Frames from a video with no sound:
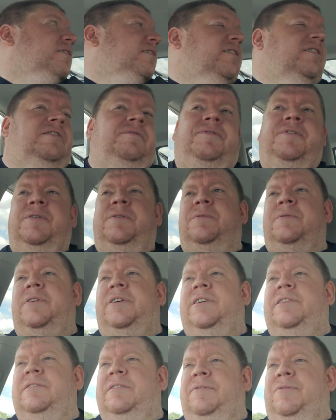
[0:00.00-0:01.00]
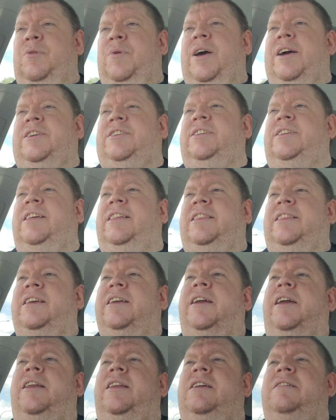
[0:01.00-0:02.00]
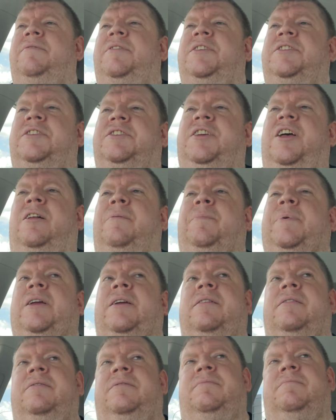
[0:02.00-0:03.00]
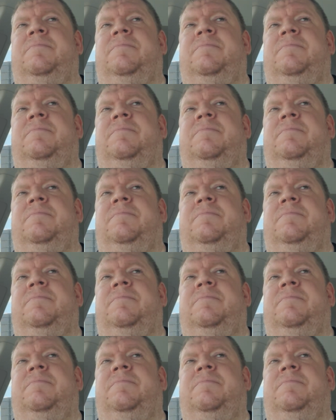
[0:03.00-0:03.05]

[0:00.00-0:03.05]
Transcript: If you actually think any of this is helping,